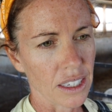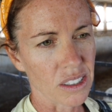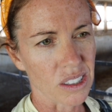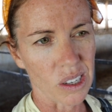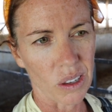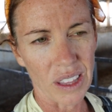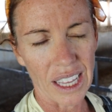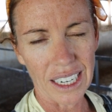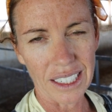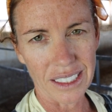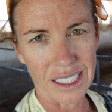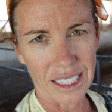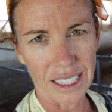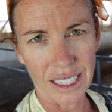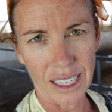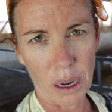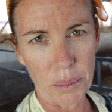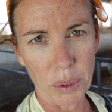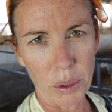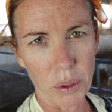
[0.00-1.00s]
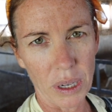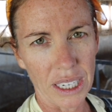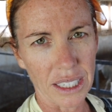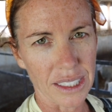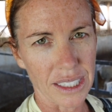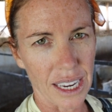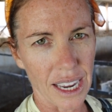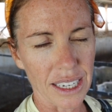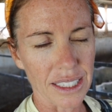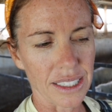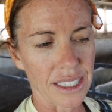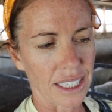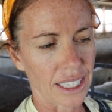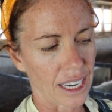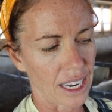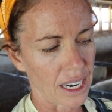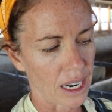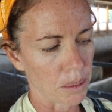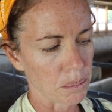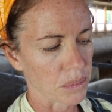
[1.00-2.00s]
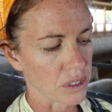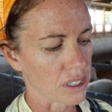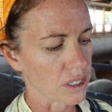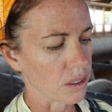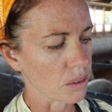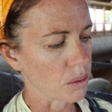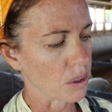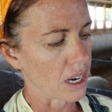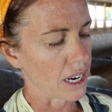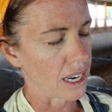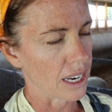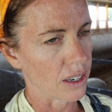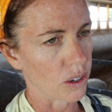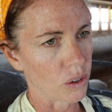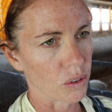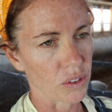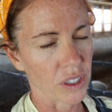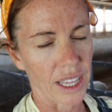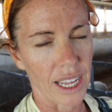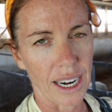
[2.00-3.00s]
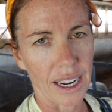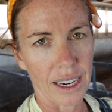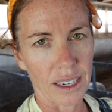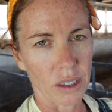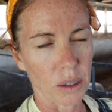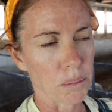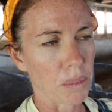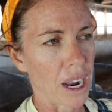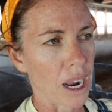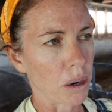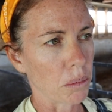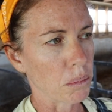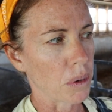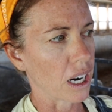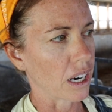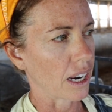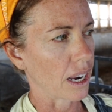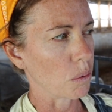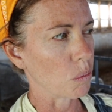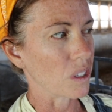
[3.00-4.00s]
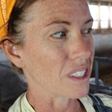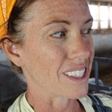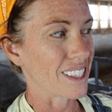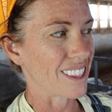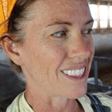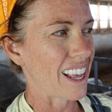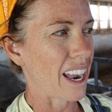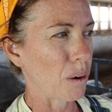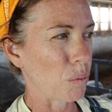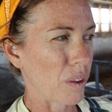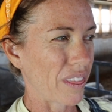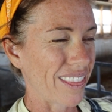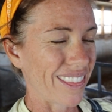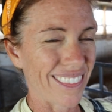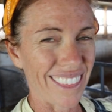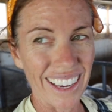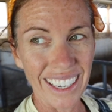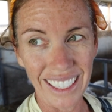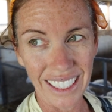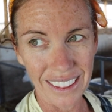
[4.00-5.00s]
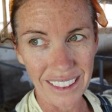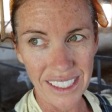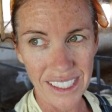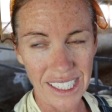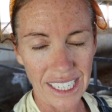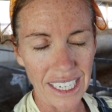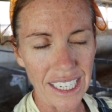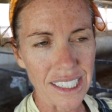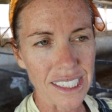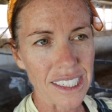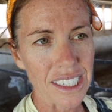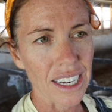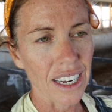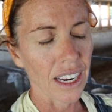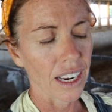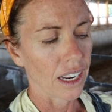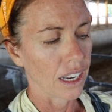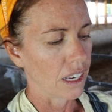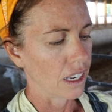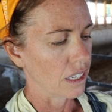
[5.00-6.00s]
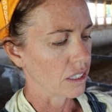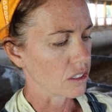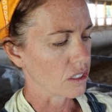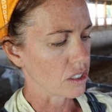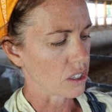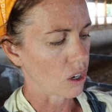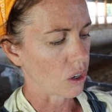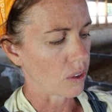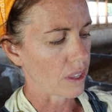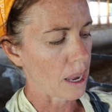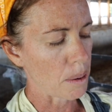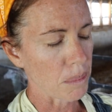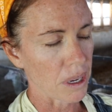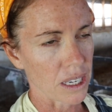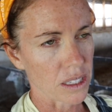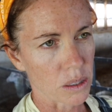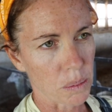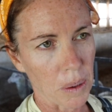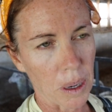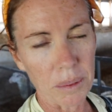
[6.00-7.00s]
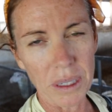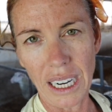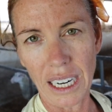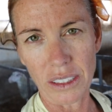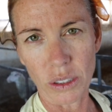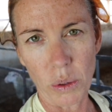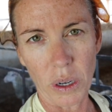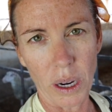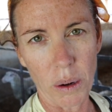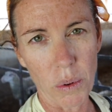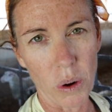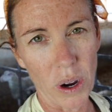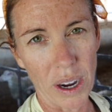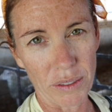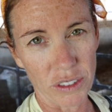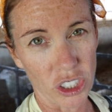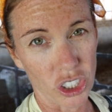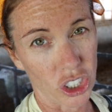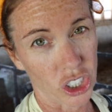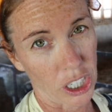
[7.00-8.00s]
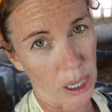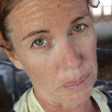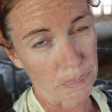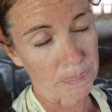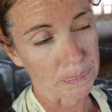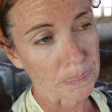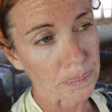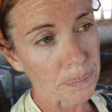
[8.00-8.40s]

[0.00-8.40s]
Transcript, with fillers: So that'll take a couple weeks yet to get up to uh, over that 100 pound mark, I would, I would think, in this heat. So that means probably next week I won't have to ship.